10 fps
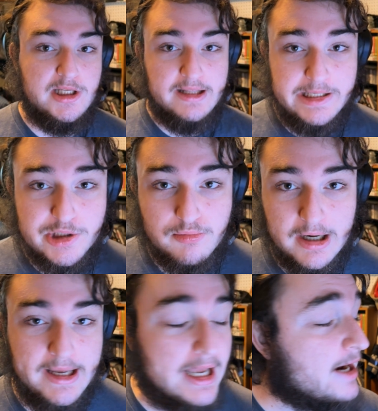That's
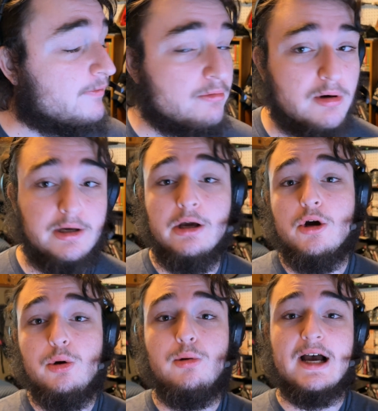right, everyone
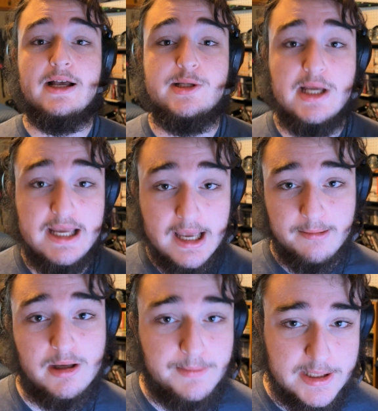who has a
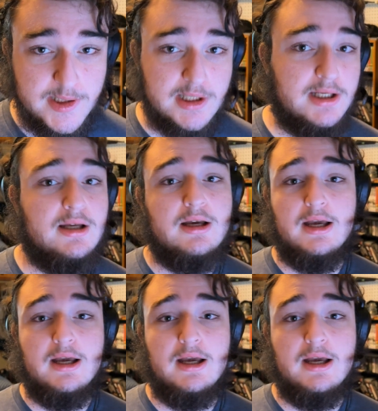gaming PC